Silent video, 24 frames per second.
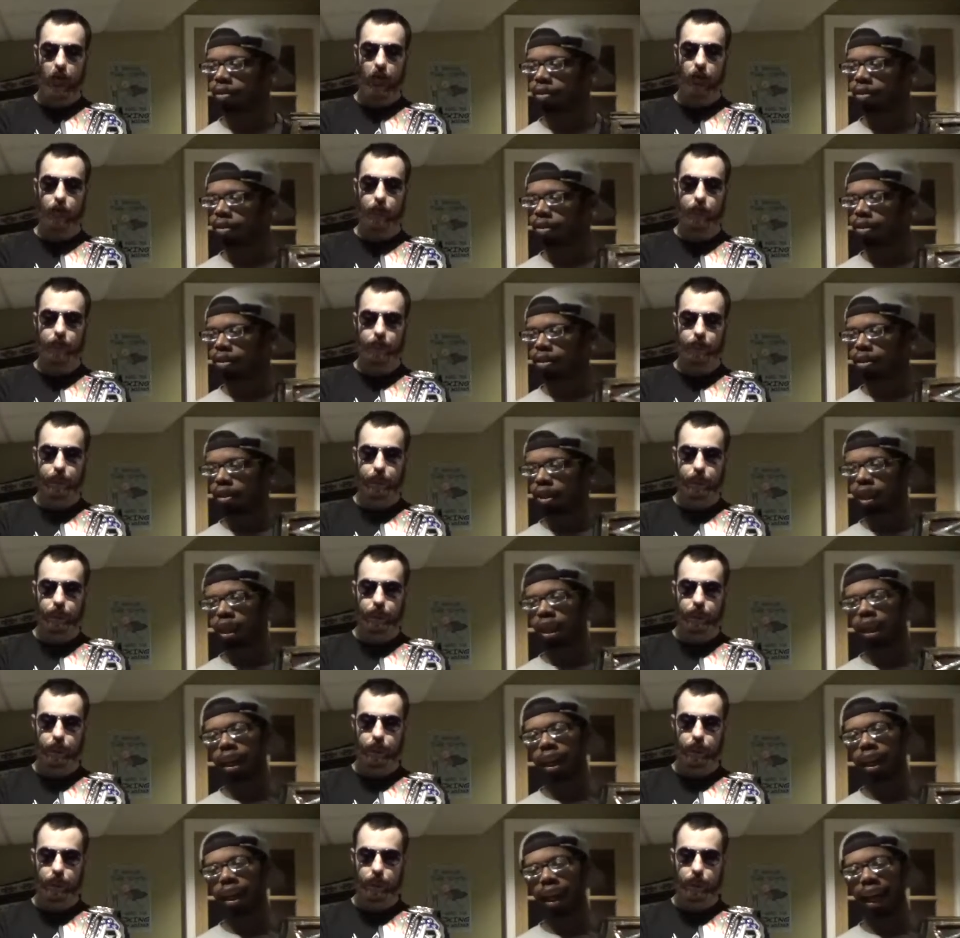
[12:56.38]
Speaker 1: Oh.
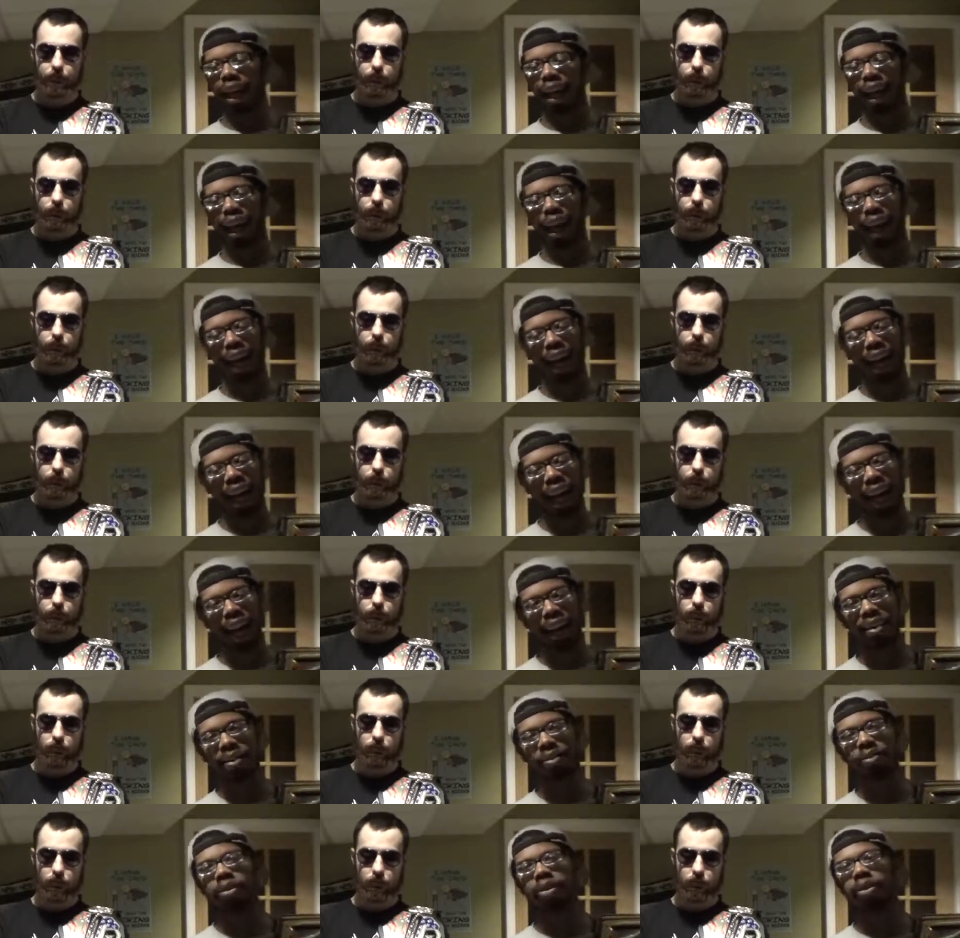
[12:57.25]

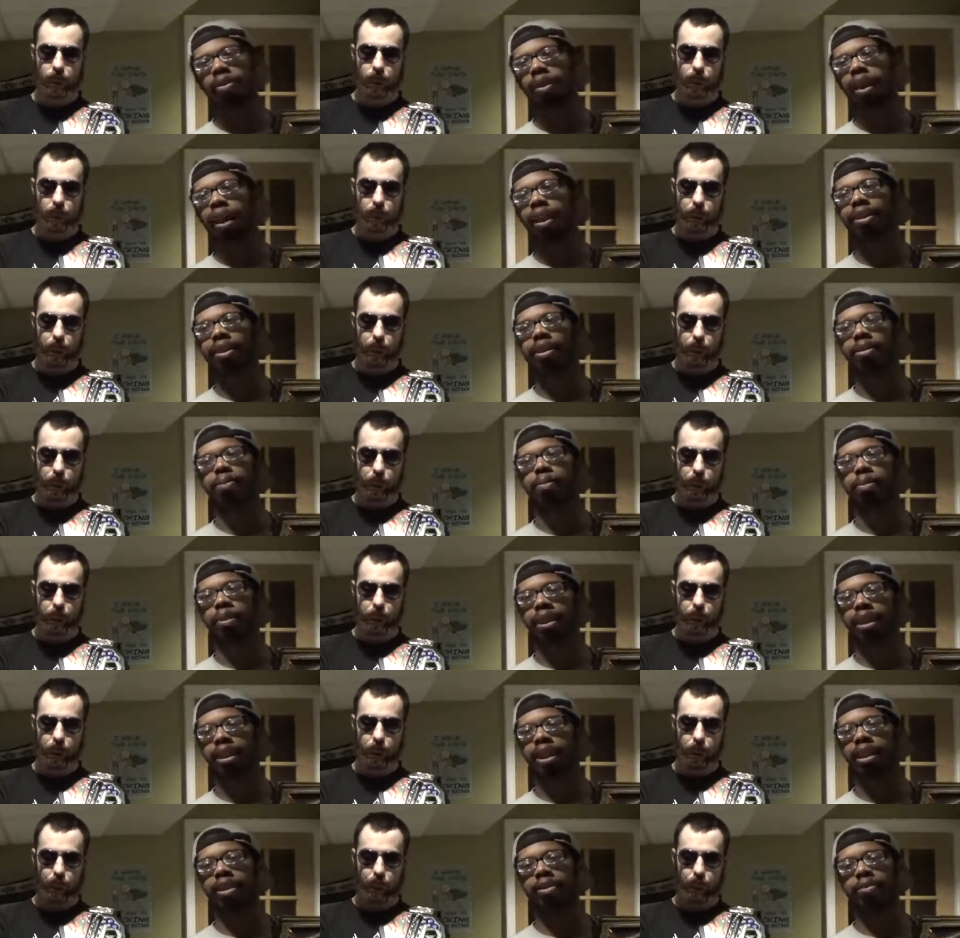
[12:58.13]
I don't know how that
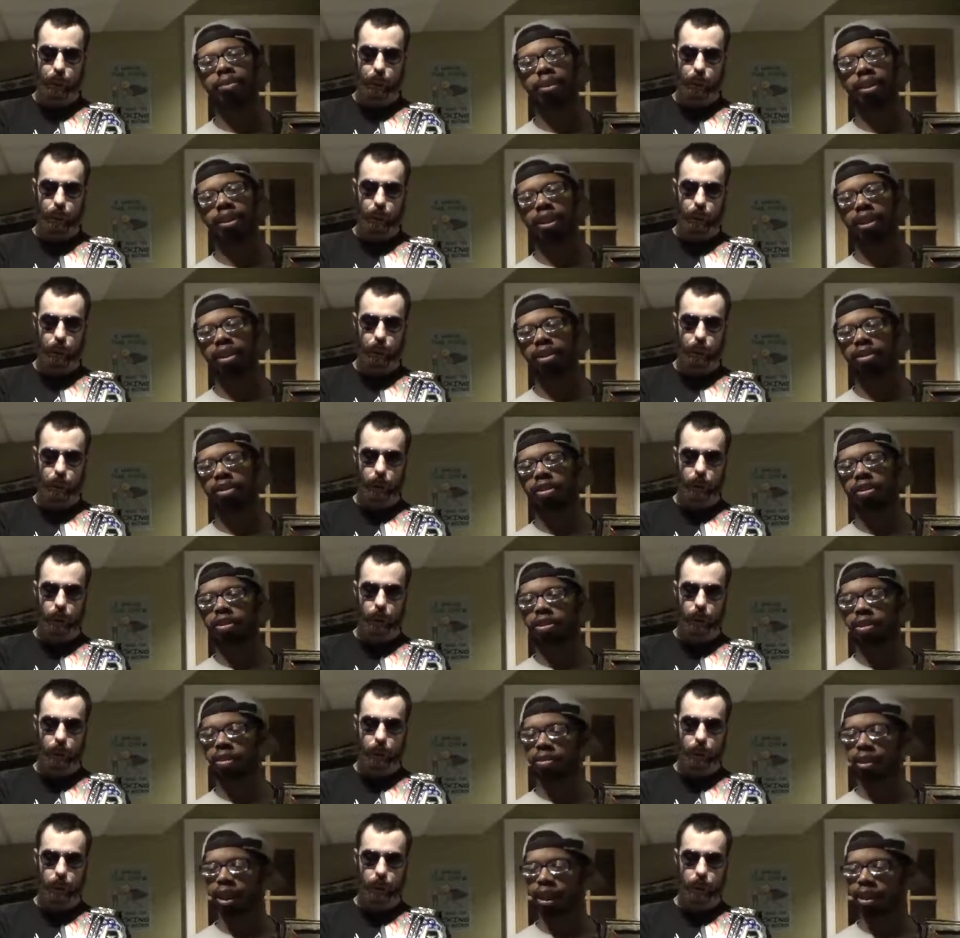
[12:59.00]
played out because,
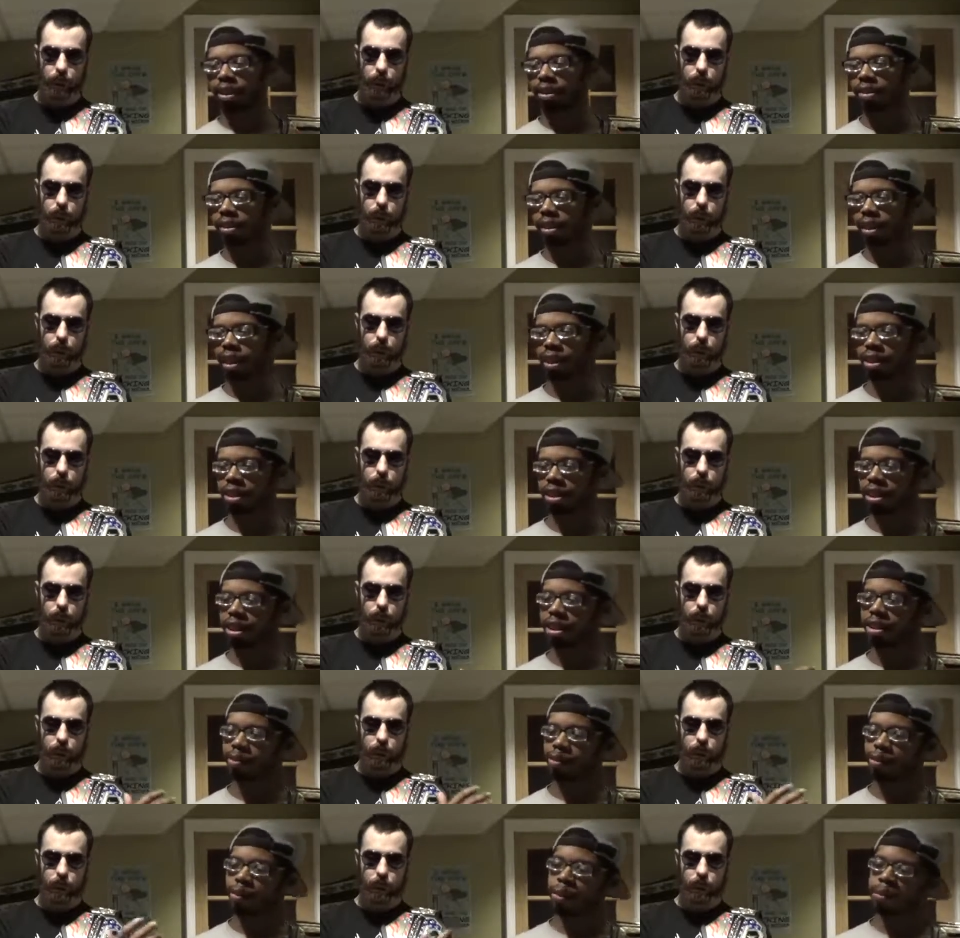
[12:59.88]
you know, like you said,
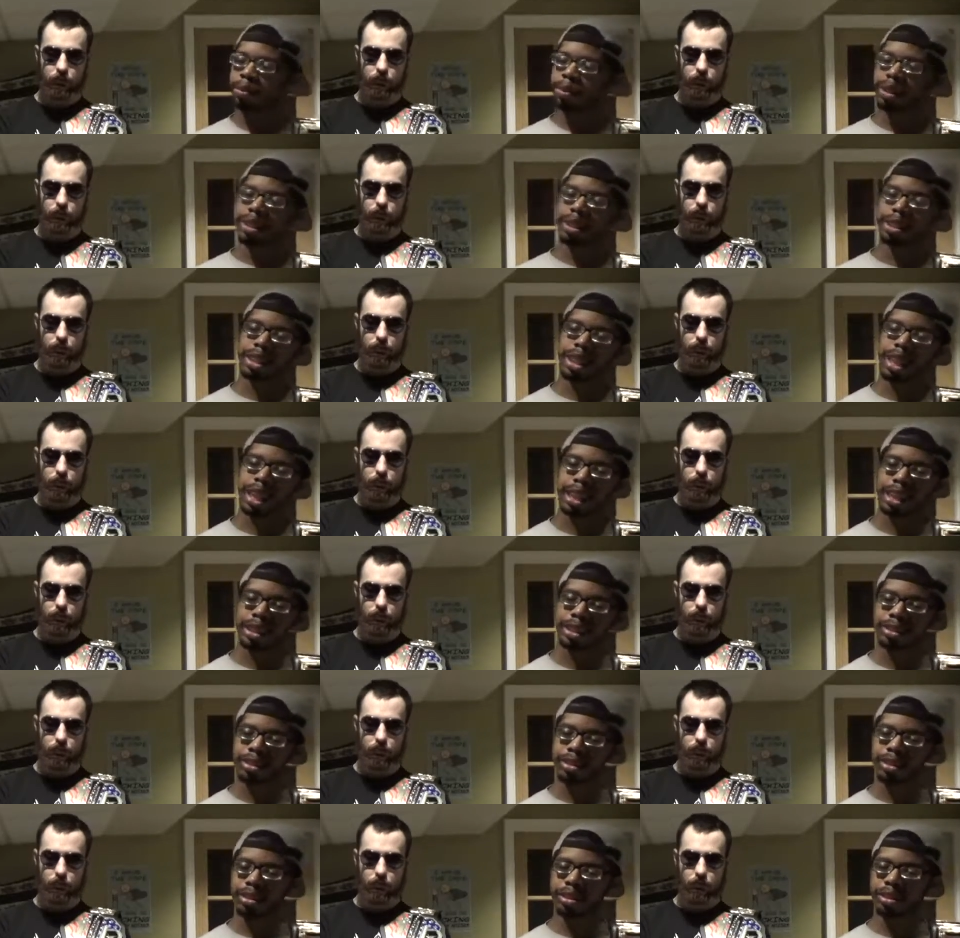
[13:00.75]
she's formed an
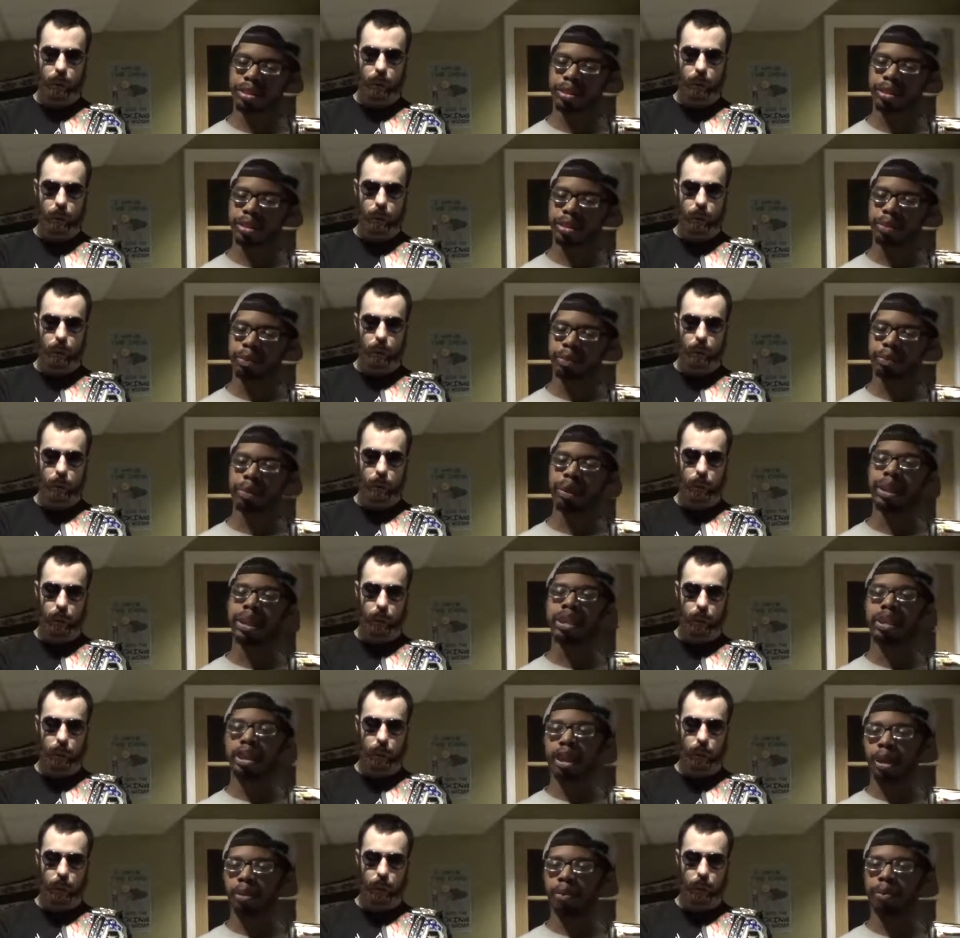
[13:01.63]
alliance,
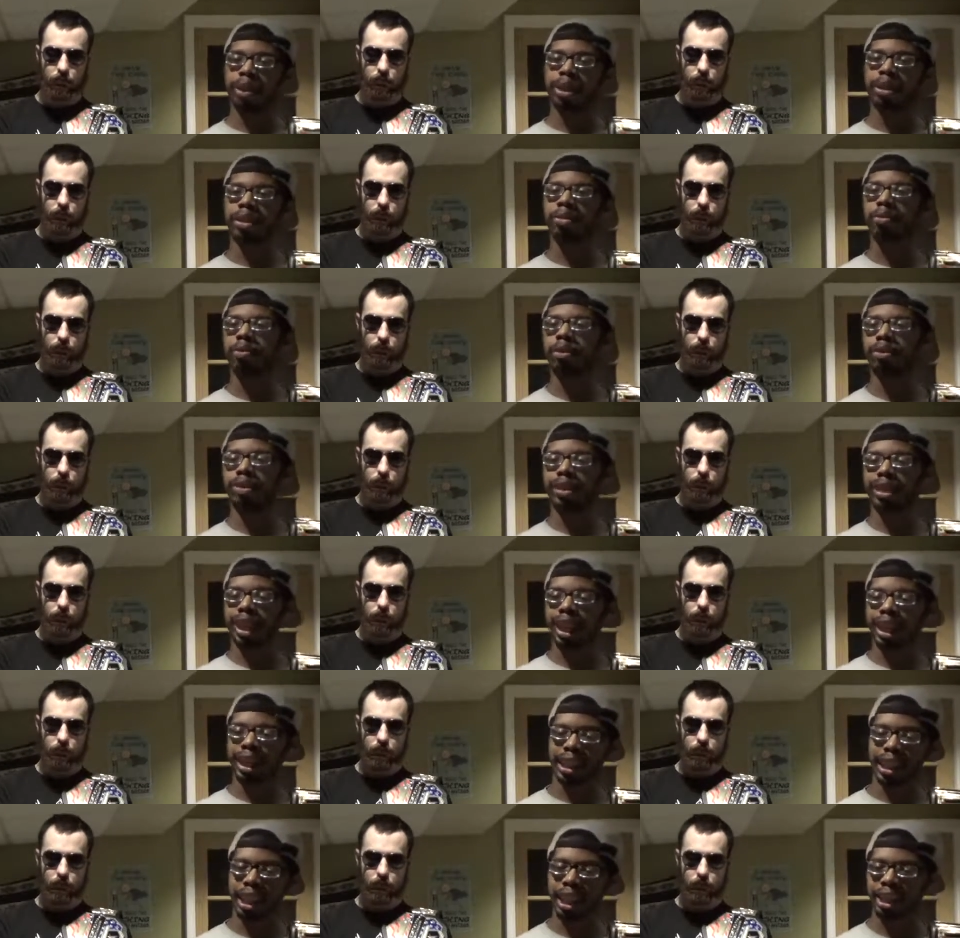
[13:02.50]
being Carmella with the
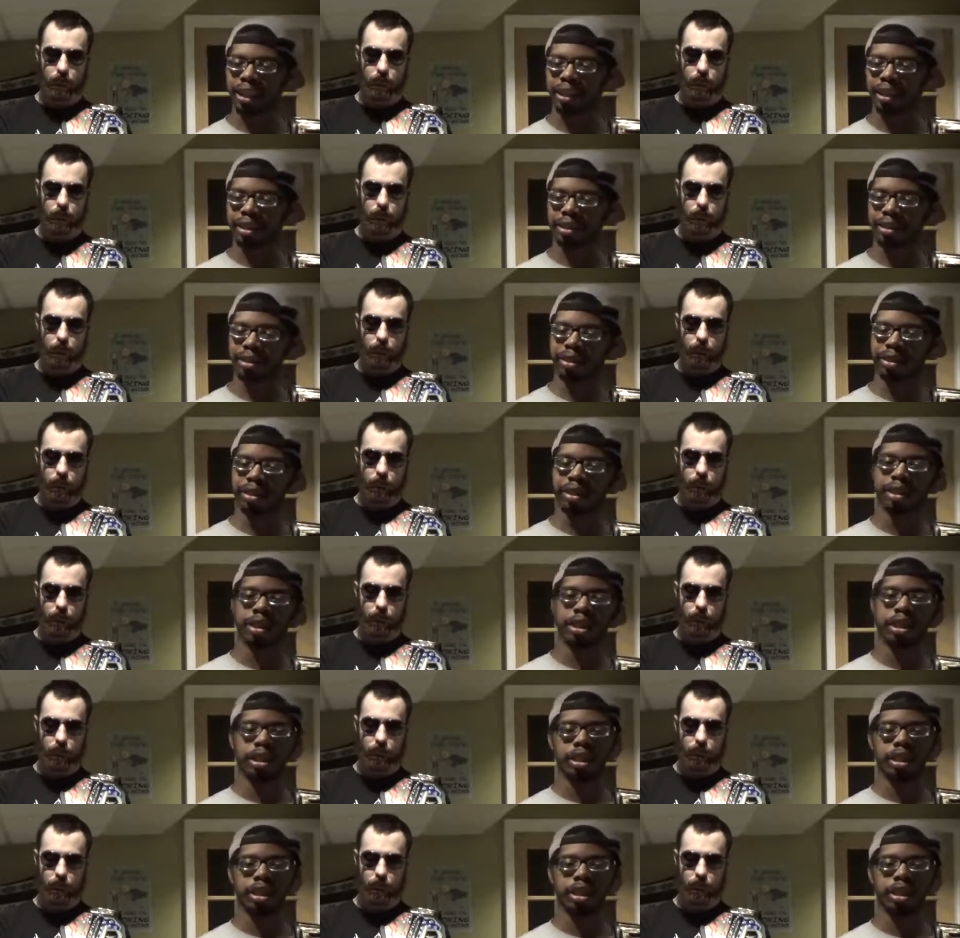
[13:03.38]
Iconics.